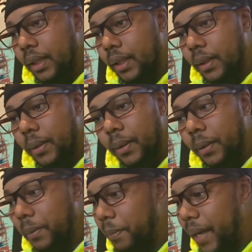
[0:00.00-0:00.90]

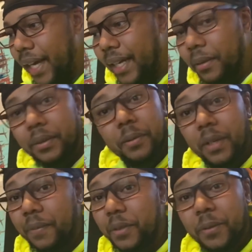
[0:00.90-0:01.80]
whoo, man, it was a
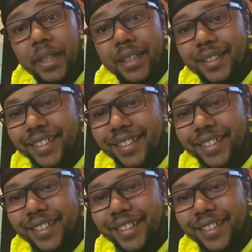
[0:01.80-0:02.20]
rough two weeks.